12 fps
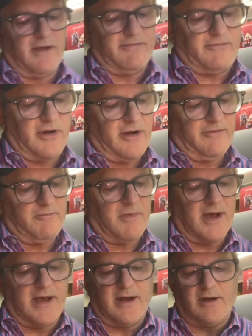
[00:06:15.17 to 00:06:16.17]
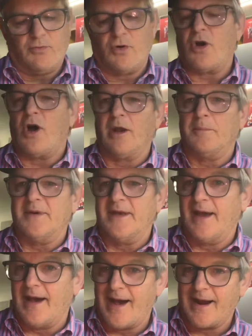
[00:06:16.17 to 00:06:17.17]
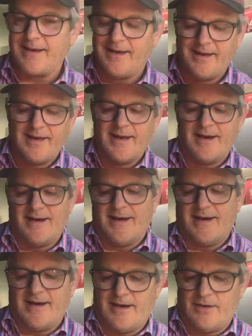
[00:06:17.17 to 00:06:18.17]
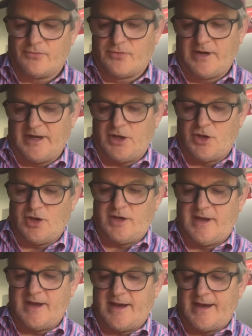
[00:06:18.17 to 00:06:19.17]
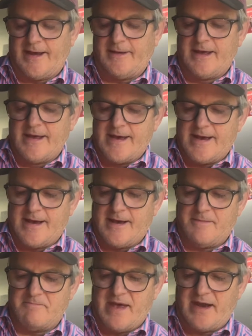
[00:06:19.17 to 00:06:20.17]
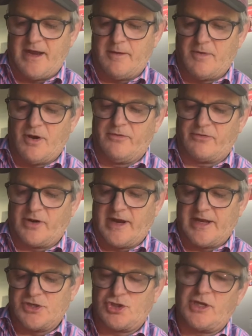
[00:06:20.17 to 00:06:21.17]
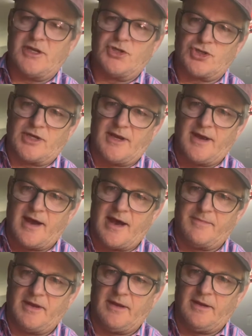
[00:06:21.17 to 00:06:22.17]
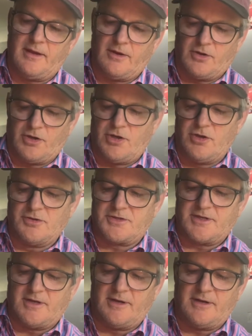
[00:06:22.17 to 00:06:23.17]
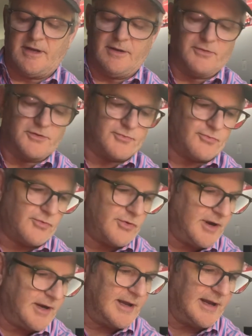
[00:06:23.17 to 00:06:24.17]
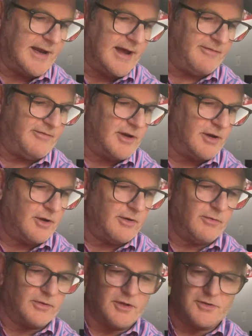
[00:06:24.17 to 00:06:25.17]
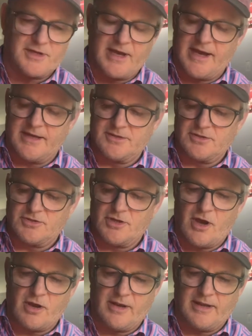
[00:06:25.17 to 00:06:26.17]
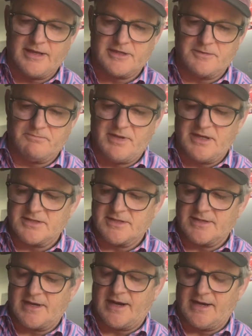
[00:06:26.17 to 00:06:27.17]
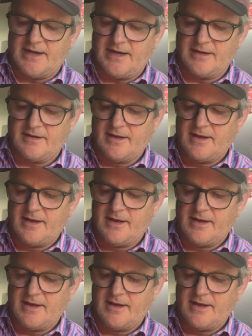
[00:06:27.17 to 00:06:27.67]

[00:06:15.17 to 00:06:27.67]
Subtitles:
friend of mine. I will call him Doc. Really good guy. Met him over at G&G Hobby here in Houston. It was really a lot of fun to go with those guys and talk and get some pieces that I needed